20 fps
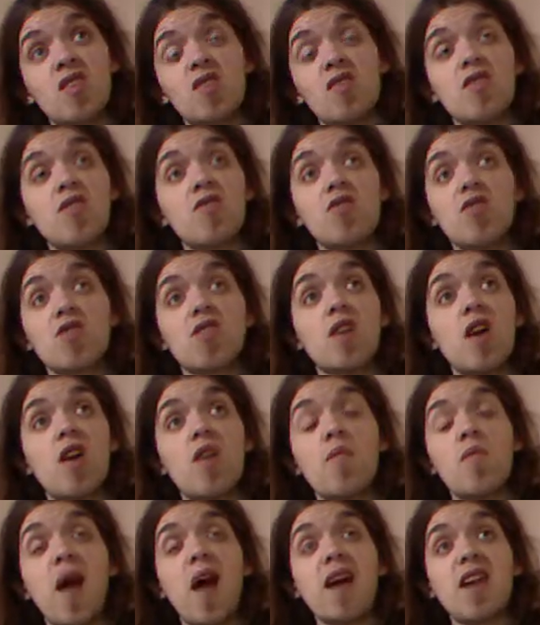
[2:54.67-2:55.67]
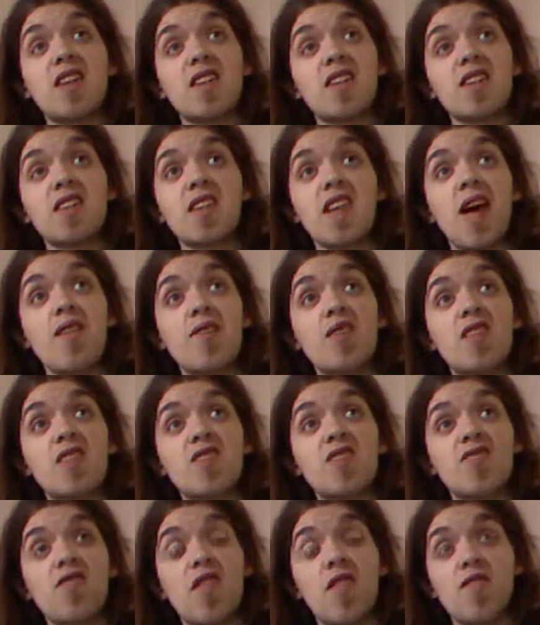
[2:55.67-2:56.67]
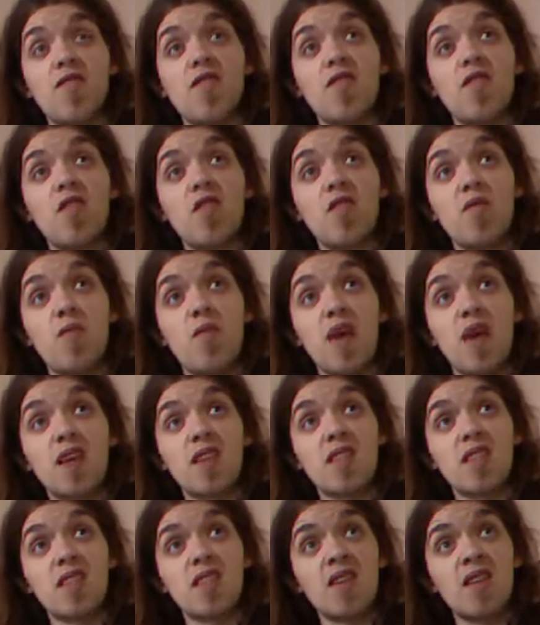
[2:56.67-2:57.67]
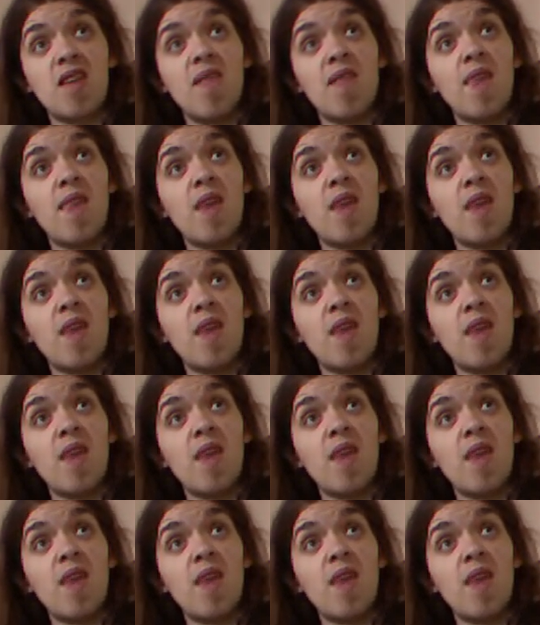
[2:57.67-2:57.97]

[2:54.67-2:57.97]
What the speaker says: so just go back and scavenge for everything you missed.